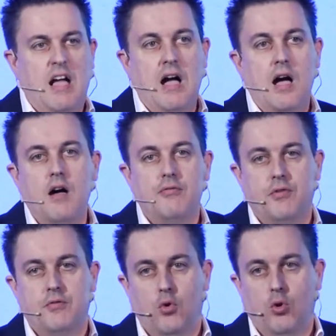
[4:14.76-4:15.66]
half
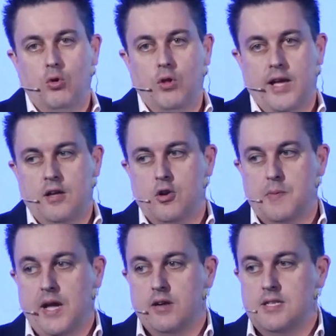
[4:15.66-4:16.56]
of all
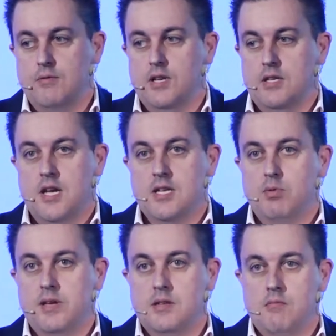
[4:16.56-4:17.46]
economic activity takes
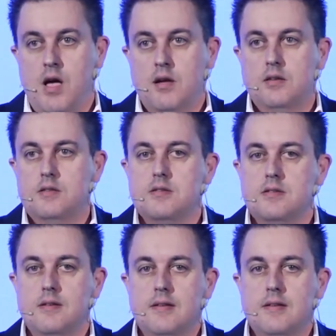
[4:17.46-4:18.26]
place in markets